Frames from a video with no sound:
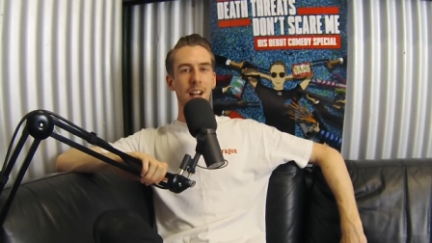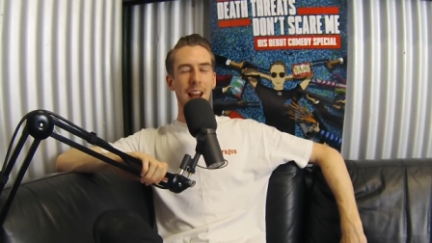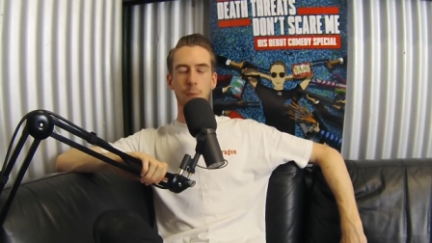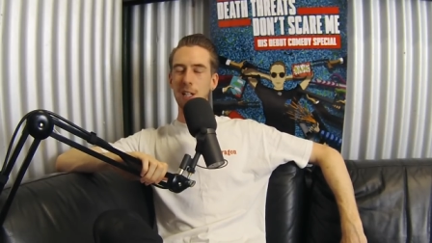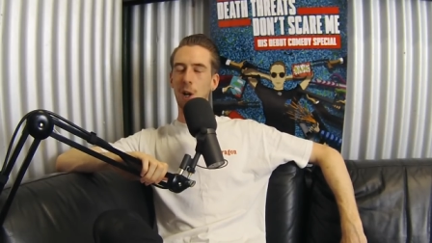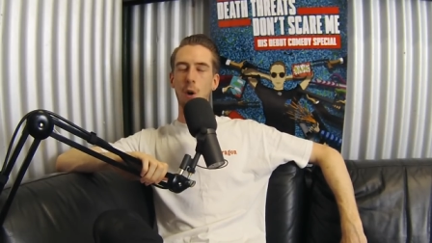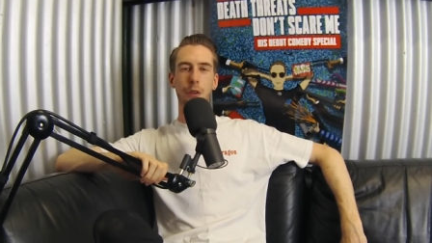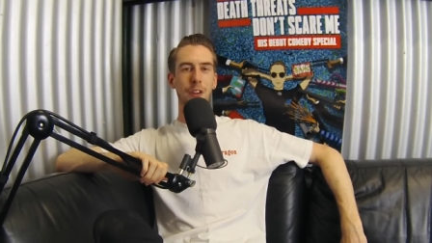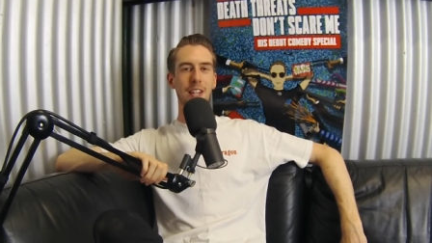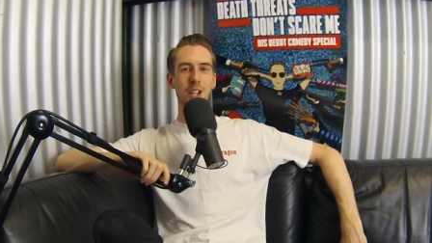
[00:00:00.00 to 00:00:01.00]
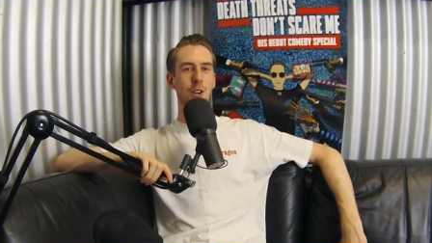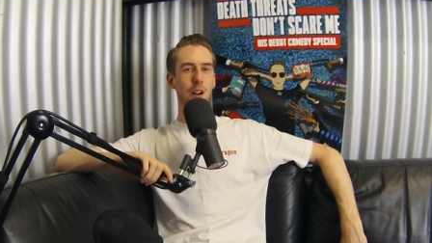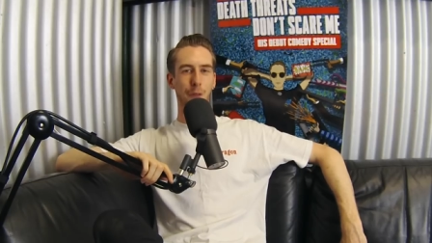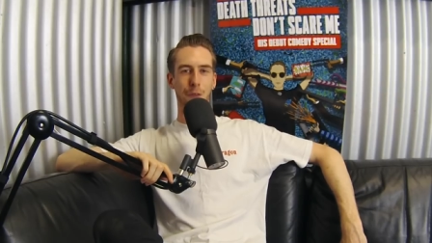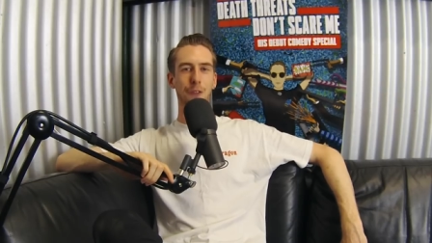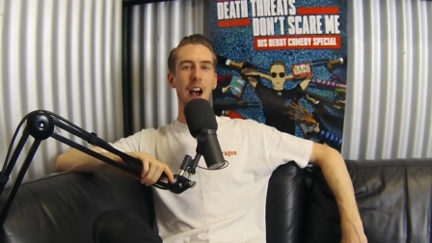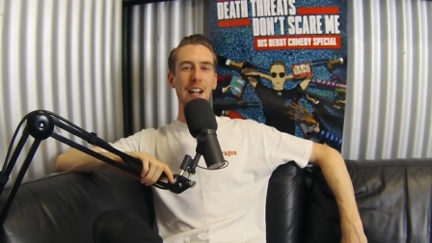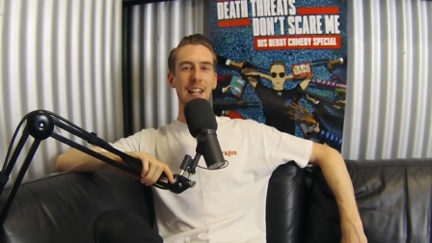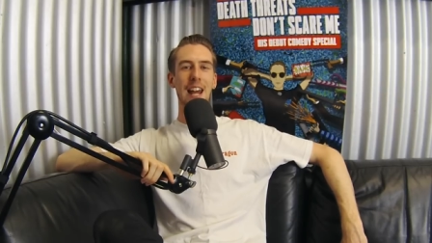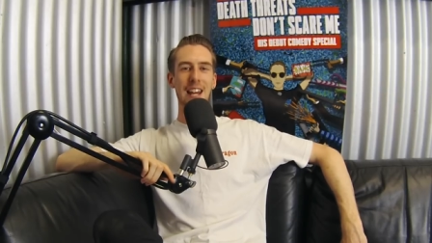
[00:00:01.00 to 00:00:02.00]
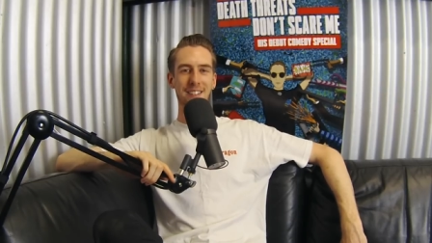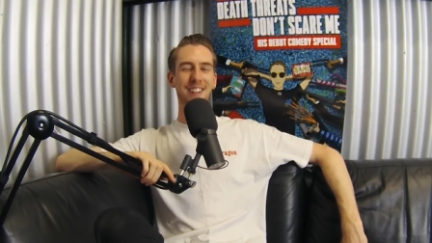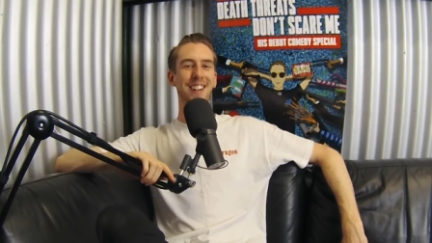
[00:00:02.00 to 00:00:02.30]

And we all think you're a fuckhead.